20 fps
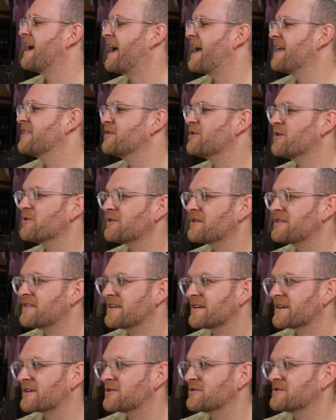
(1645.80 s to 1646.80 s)
And the only
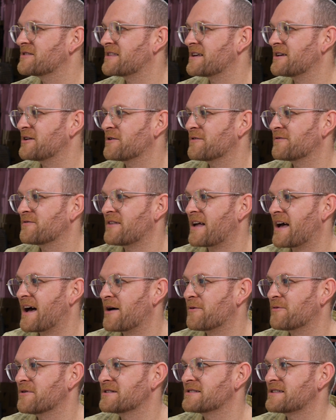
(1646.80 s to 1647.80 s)
thing I could think of
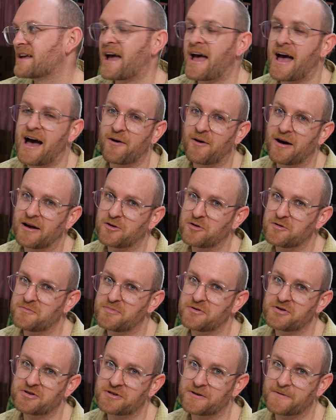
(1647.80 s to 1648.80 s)
now was how I could
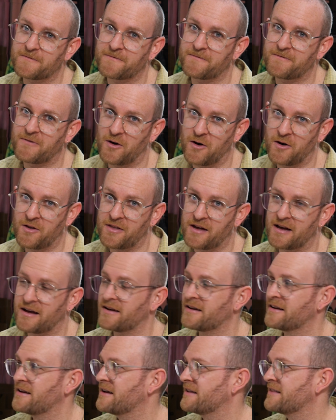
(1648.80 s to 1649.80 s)
push it further.
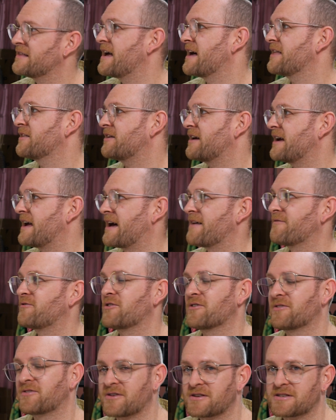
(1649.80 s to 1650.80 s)
Now that I have
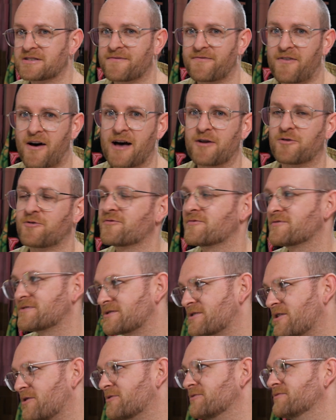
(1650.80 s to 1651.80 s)
got this final
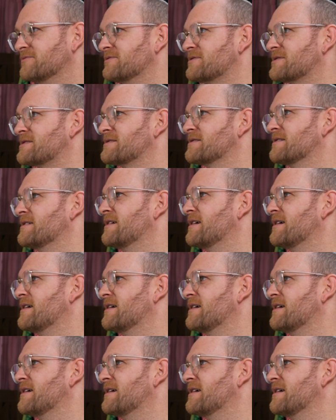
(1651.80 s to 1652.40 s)
result,